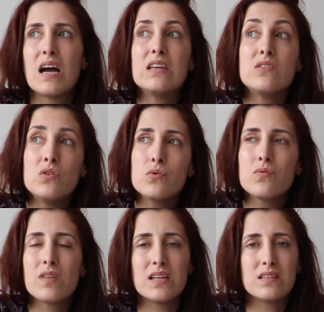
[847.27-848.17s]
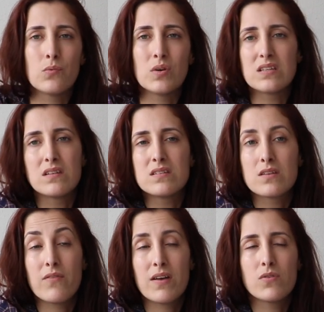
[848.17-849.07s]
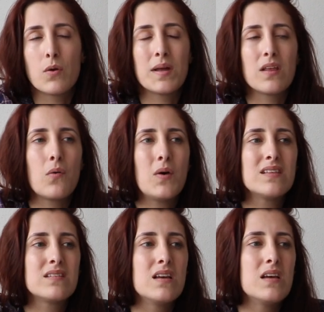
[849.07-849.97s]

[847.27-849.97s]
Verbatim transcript: I knew that he was gonna survive no matter what,